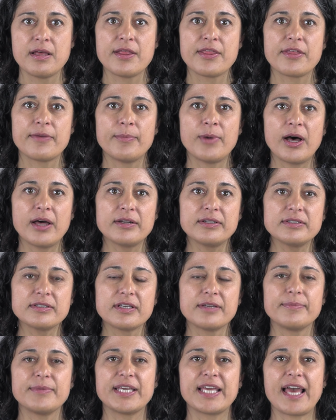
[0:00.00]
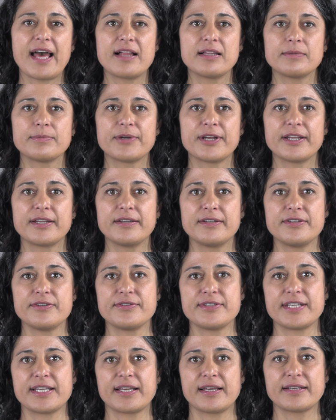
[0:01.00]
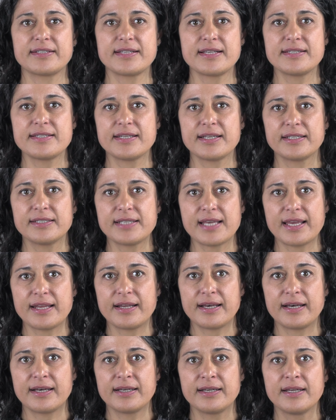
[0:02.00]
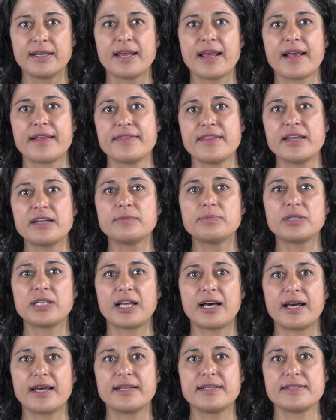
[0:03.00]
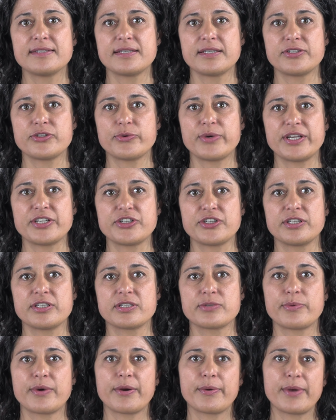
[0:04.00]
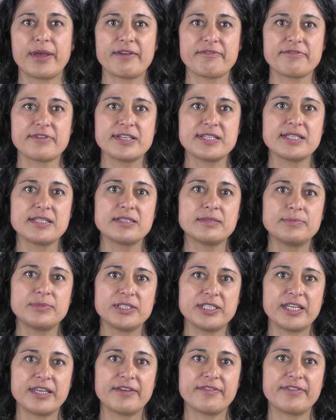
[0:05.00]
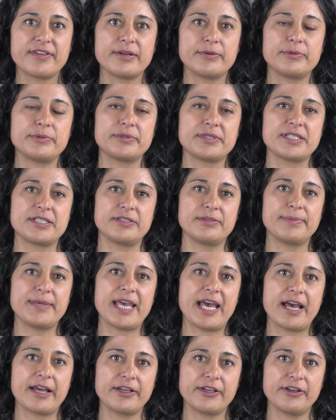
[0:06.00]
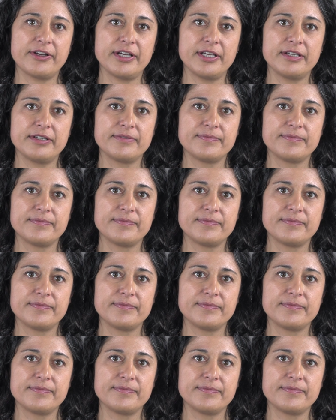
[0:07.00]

The model can be calibrated using existing data and then applied in situations where we have reason to believe that it will still be accurate.